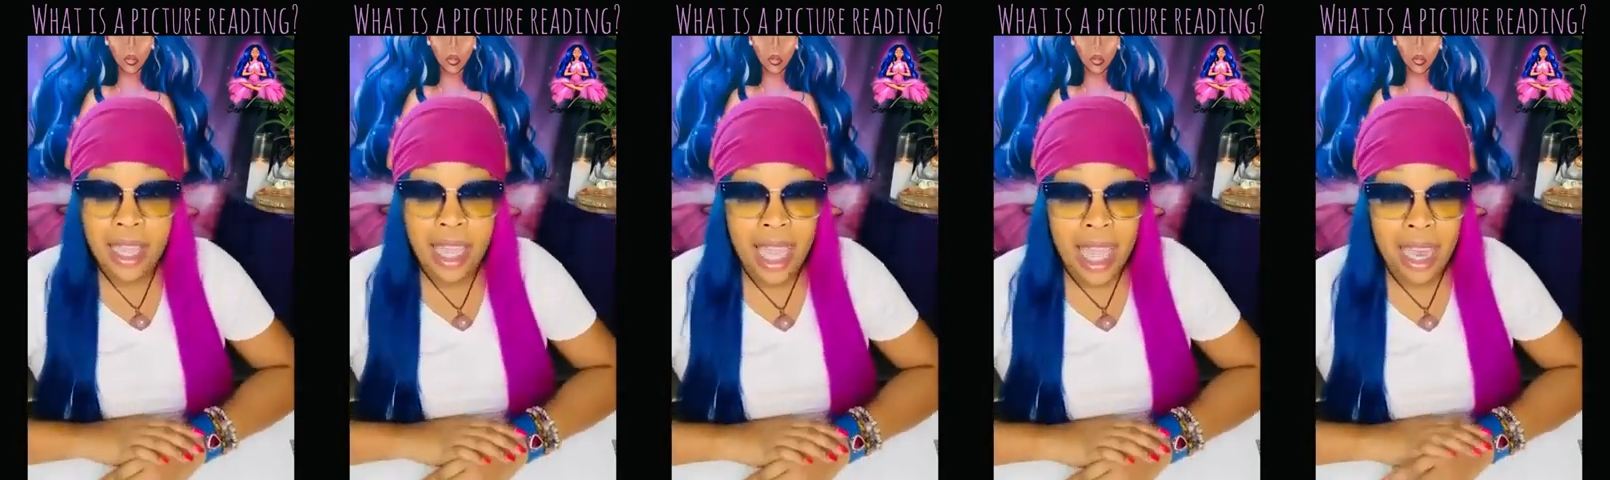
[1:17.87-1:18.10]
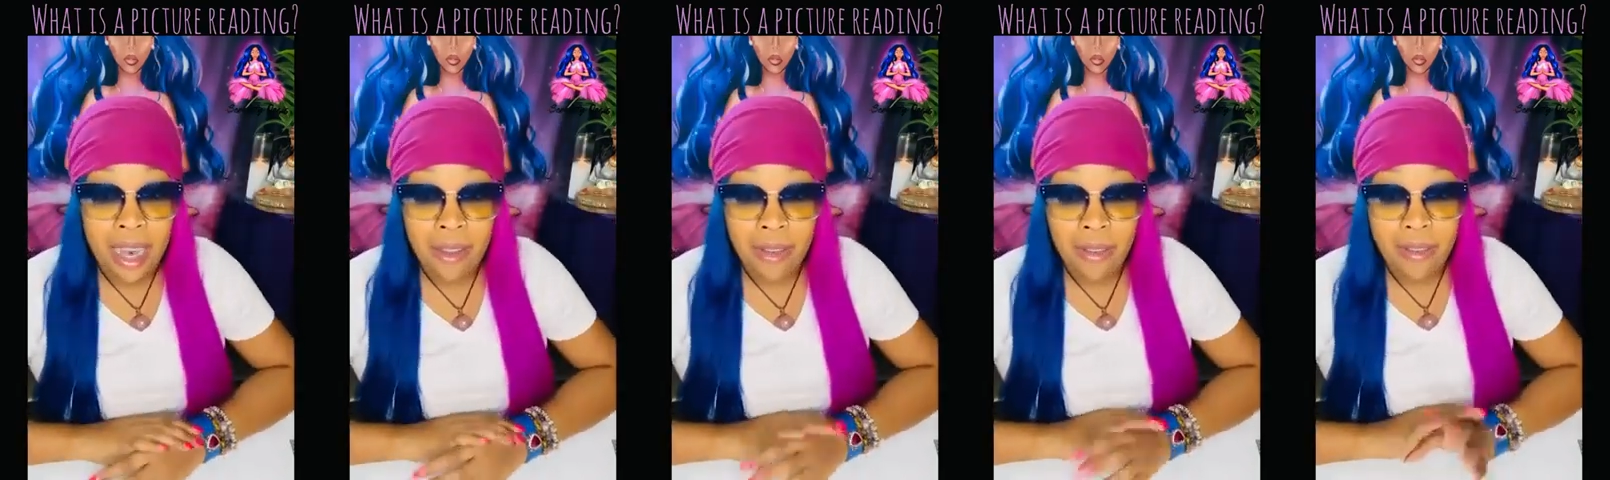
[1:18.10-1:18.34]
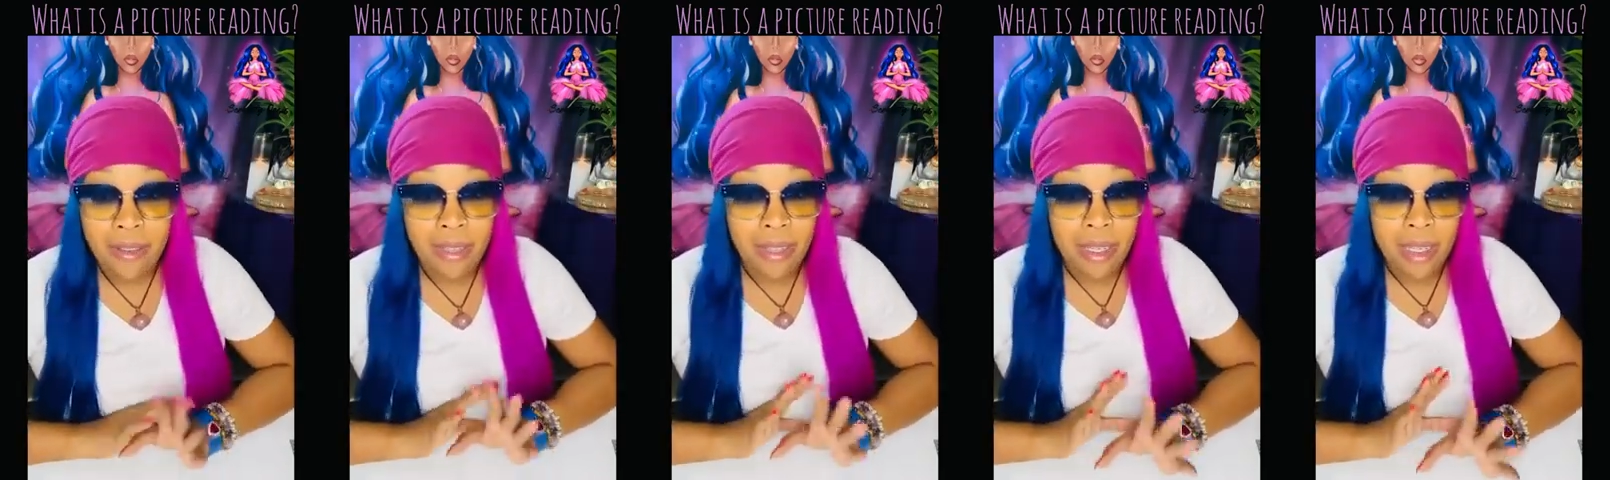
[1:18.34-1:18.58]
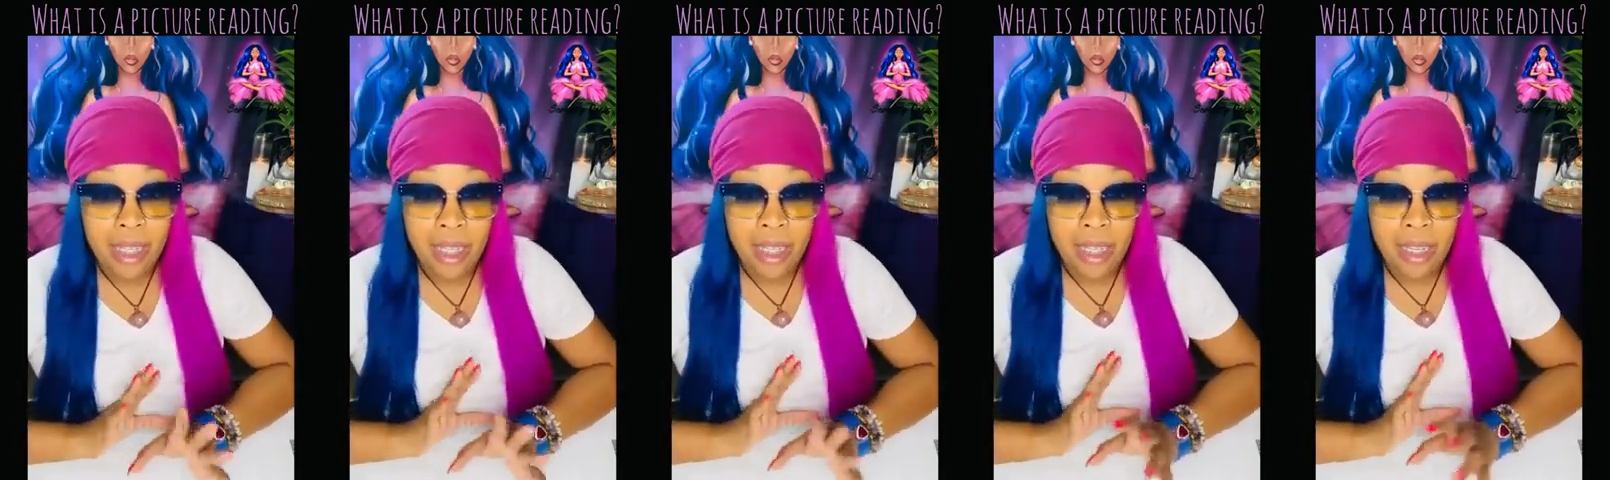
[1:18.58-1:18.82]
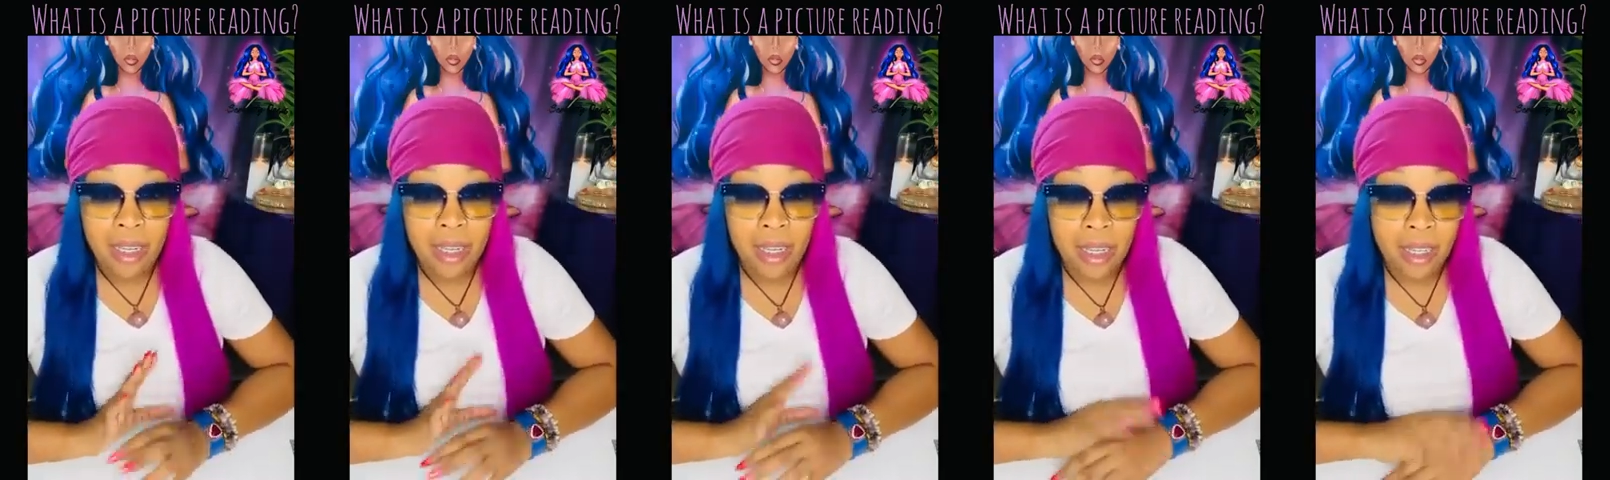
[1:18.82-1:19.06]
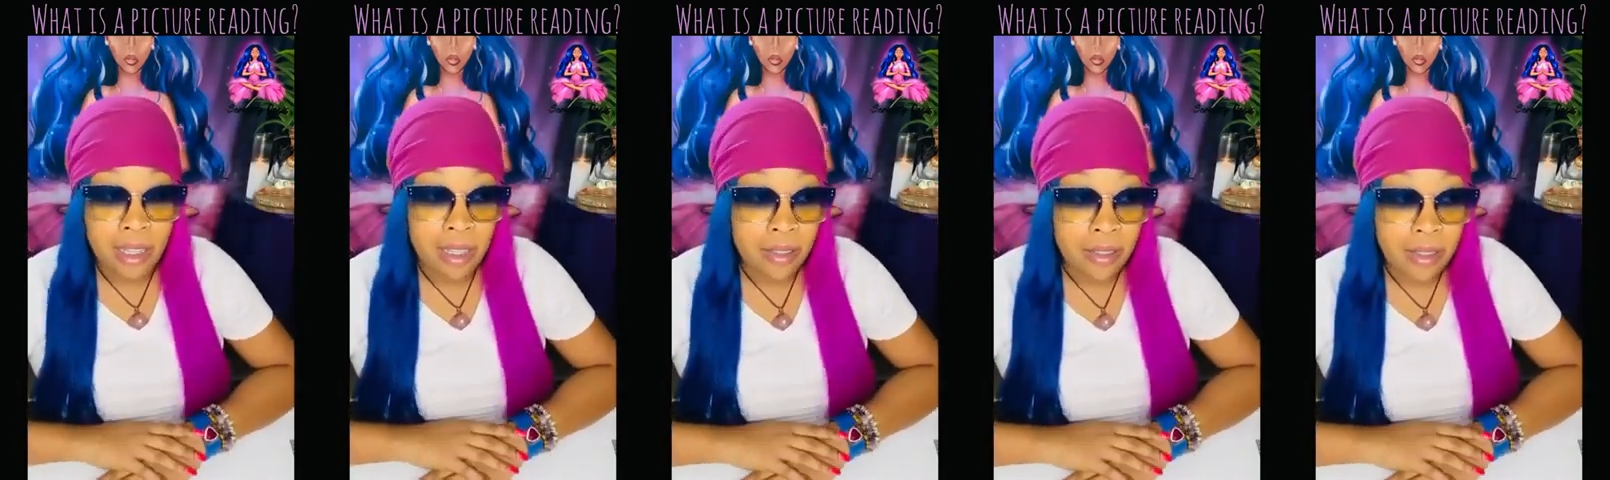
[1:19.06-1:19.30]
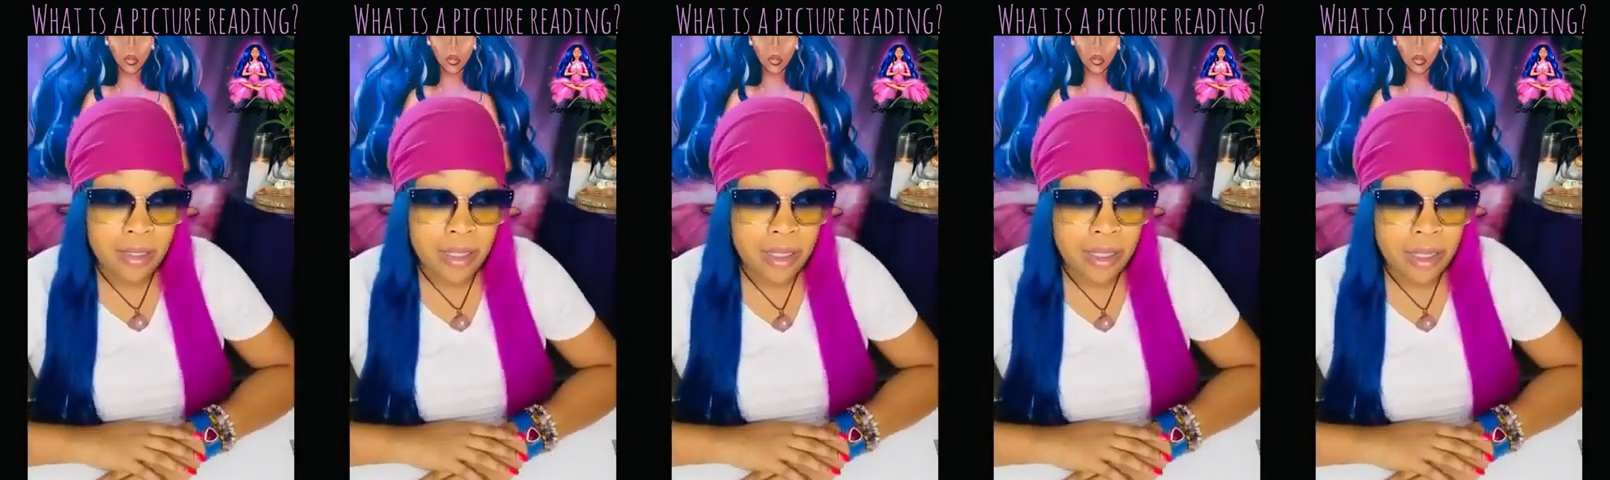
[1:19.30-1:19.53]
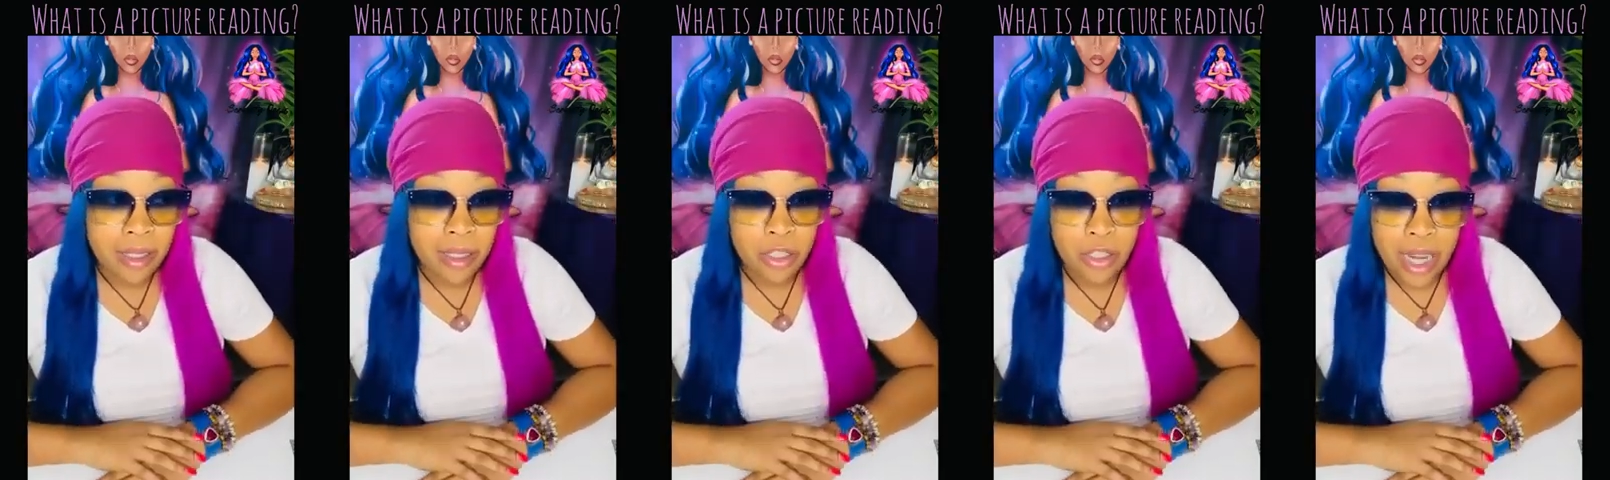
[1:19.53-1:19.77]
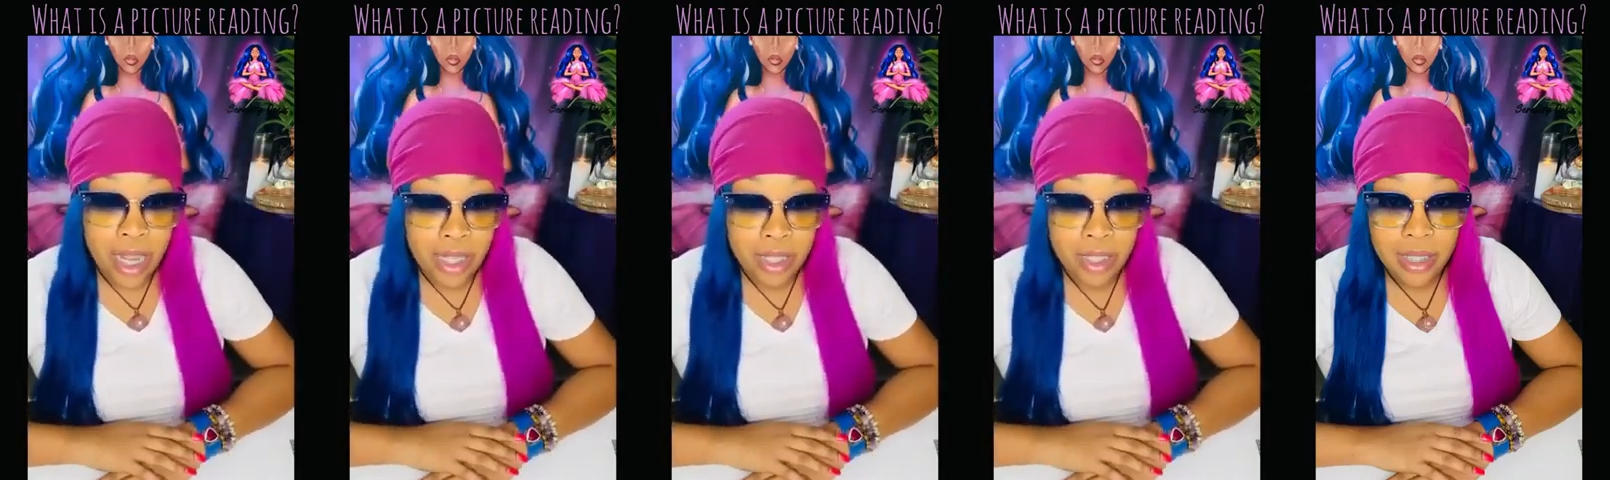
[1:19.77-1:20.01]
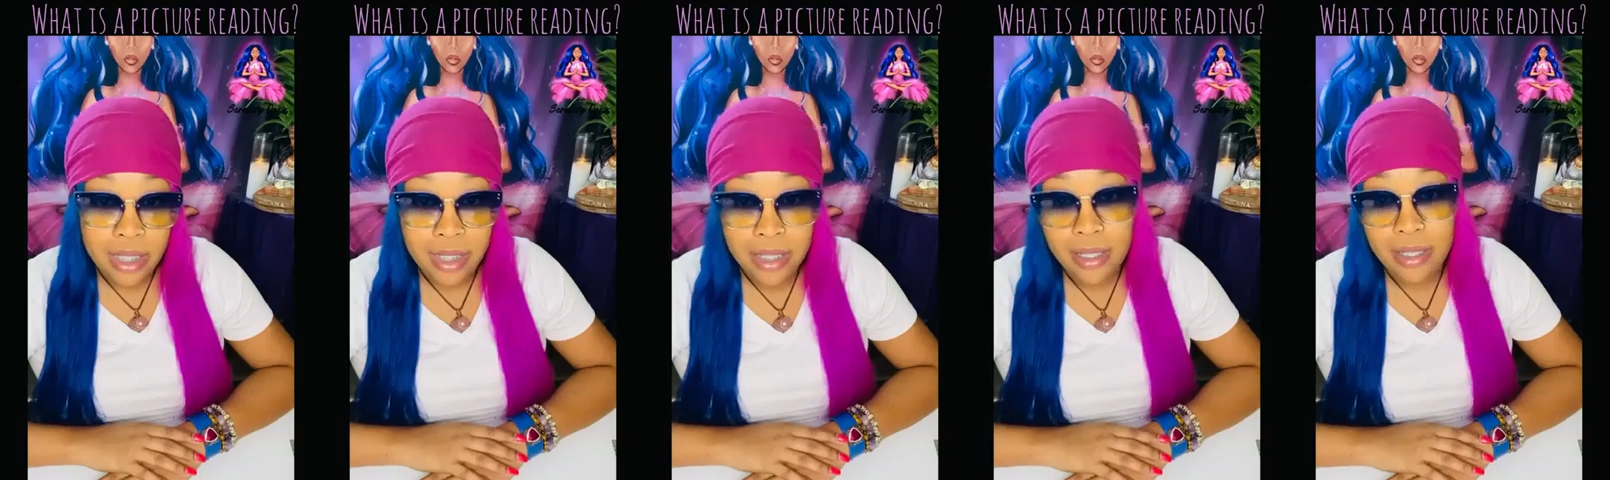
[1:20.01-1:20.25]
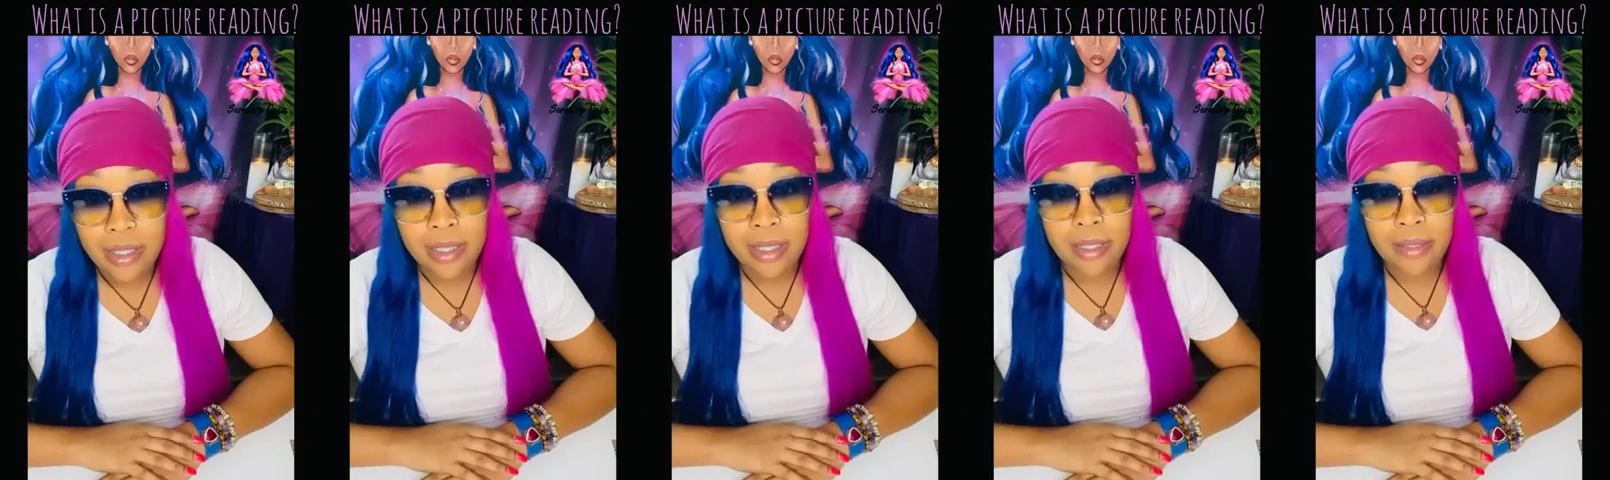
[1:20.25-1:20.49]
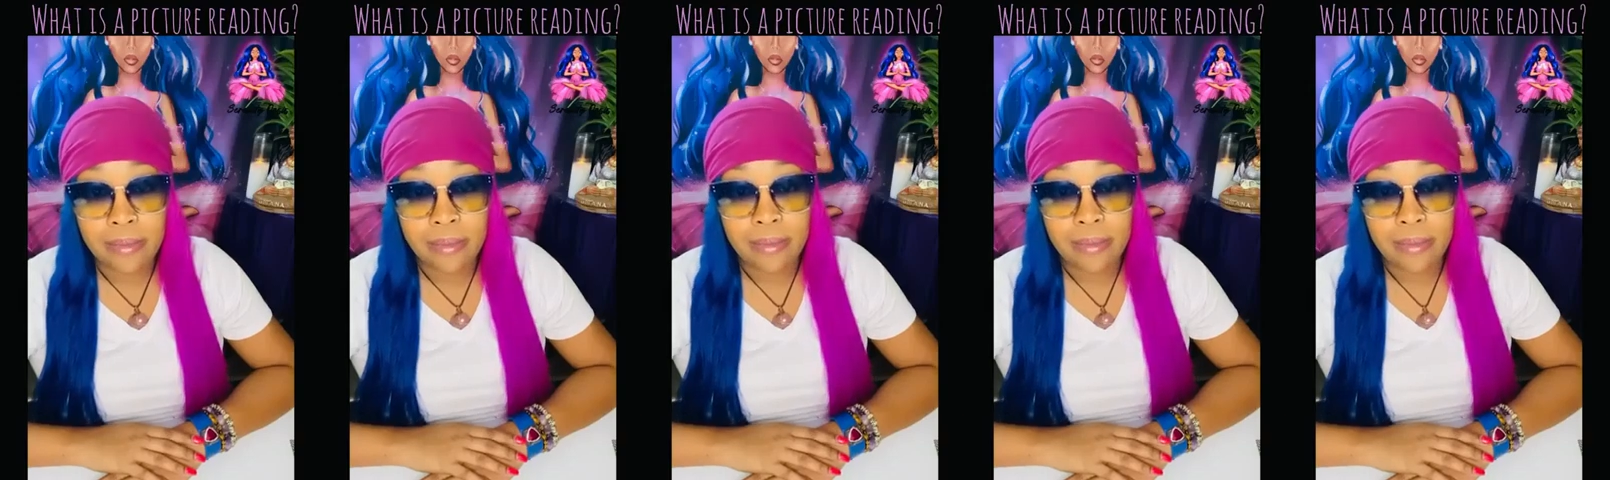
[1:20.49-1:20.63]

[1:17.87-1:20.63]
I don't need all of those distractions.